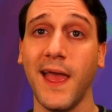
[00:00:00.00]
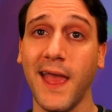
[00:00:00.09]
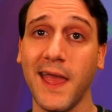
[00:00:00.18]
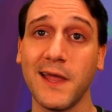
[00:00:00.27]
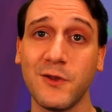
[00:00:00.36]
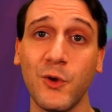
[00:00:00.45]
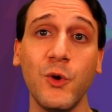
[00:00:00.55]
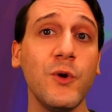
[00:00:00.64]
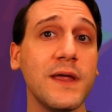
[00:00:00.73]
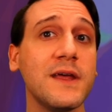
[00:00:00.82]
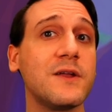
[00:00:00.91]
And who
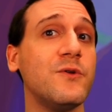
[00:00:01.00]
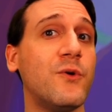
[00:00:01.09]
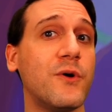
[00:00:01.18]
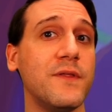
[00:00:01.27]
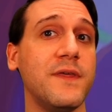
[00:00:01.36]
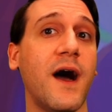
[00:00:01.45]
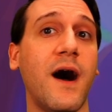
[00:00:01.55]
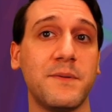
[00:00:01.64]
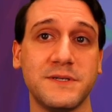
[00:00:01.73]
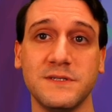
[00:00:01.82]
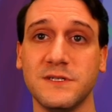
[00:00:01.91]
can ignore the
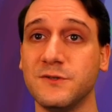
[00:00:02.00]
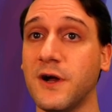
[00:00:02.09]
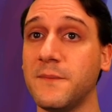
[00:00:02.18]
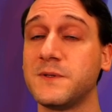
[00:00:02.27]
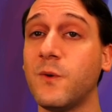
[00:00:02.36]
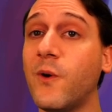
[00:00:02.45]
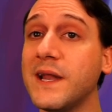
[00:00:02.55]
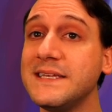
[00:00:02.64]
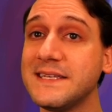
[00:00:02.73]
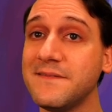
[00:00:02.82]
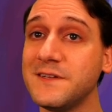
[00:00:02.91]
option to drop
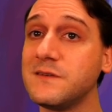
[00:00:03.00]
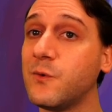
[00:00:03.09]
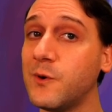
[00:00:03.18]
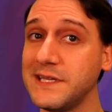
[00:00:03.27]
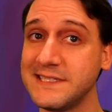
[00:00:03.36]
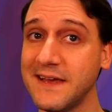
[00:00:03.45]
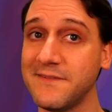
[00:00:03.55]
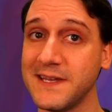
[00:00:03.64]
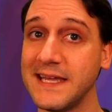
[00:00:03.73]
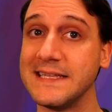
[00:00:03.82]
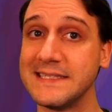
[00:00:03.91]

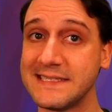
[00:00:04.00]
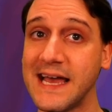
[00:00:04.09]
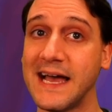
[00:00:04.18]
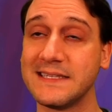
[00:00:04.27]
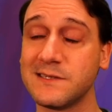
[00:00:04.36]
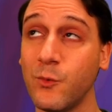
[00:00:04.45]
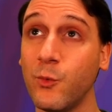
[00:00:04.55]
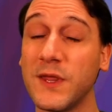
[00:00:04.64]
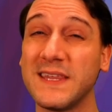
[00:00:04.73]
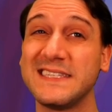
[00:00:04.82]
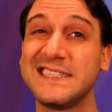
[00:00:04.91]
27/27 in stats
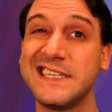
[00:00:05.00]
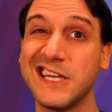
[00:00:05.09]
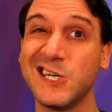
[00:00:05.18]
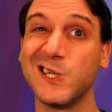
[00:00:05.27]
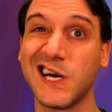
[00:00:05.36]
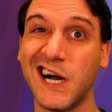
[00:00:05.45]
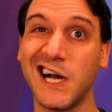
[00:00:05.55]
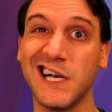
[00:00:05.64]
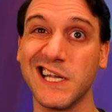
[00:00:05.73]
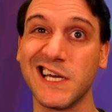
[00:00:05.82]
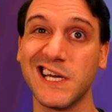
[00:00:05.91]
with a single
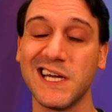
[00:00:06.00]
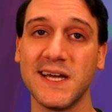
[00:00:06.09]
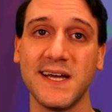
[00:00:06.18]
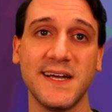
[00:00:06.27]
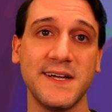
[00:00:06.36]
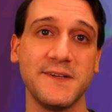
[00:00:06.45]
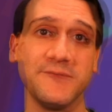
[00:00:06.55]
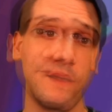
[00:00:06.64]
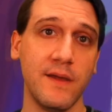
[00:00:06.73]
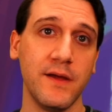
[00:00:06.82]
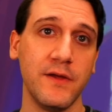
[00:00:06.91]
card?
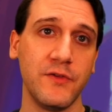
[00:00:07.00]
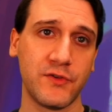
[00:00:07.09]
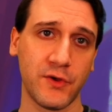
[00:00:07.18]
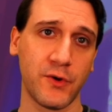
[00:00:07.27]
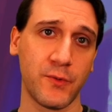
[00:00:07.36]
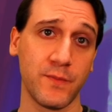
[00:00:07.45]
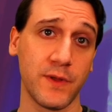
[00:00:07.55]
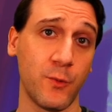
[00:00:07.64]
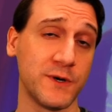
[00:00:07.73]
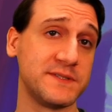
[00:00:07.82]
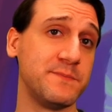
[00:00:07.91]
So
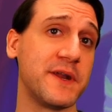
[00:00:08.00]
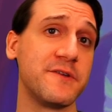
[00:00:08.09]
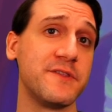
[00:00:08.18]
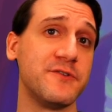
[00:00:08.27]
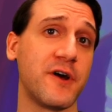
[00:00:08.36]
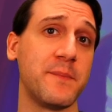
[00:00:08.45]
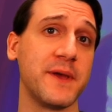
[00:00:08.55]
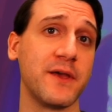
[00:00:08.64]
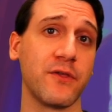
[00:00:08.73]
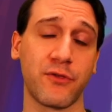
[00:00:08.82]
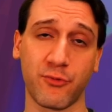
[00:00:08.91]
what's better than
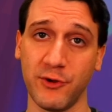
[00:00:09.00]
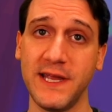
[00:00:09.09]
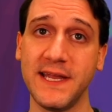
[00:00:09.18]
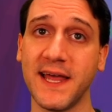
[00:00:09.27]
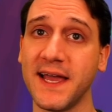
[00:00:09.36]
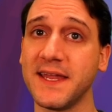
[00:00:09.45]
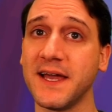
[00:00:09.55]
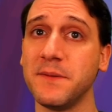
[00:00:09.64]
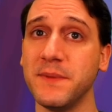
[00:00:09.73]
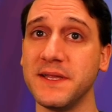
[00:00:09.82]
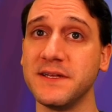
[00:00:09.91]
dropping
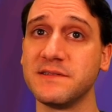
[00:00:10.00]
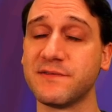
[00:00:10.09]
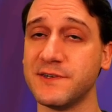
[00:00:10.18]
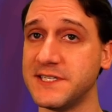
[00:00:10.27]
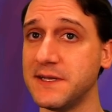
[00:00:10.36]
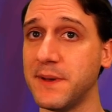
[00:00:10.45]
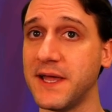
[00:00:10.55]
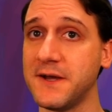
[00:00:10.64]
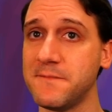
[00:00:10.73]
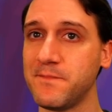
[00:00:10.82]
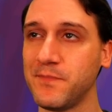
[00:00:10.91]
3/9/9 minions for 10 mana?